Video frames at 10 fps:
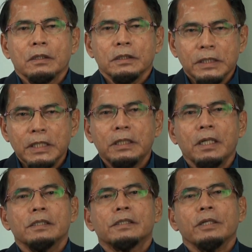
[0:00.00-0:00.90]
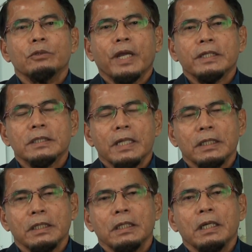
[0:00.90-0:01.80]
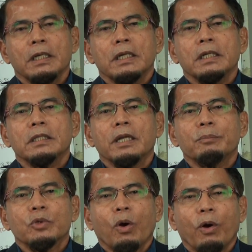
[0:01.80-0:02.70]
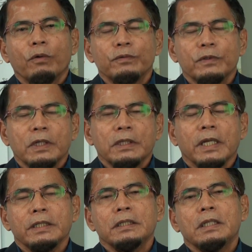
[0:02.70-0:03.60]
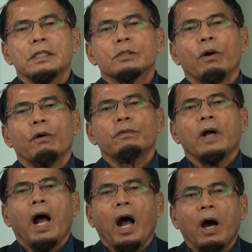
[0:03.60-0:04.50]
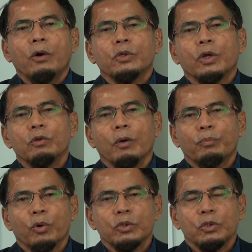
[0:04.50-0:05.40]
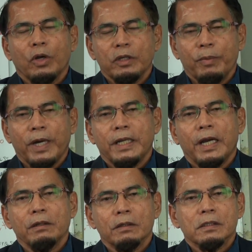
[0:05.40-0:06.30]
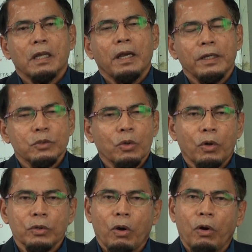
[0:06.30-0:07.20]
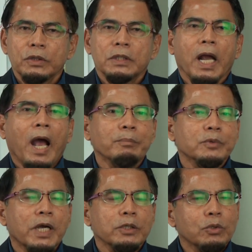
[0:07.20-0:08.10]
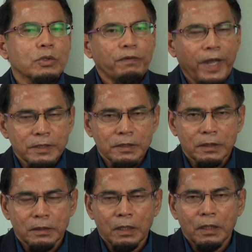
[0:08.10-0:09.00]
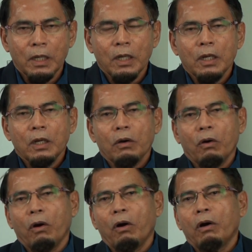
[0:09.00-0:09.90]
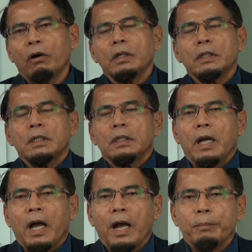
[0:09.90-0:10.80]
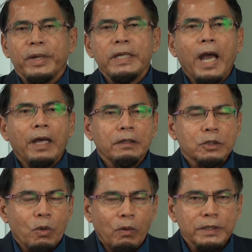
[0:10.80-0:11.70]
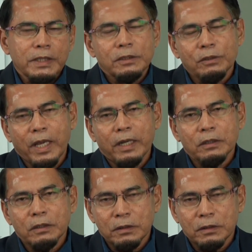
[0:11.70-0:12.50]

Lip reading: details that you can study in terms of the details of how you're going to approach your ibadah, your salah and so on, or Sheikh Hamza Yusuf Hansen, or many other scholars that you can